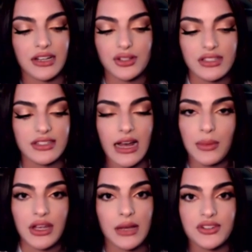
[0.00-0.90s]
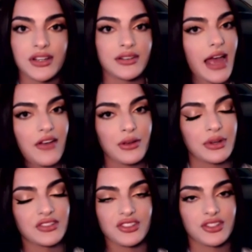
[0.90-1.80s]
As soon as the helmet comes on,
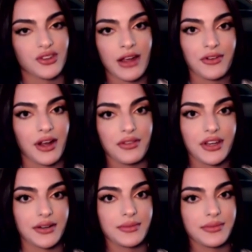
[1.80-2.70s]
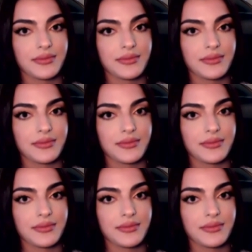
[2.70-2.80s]
everybody's just a driver out there.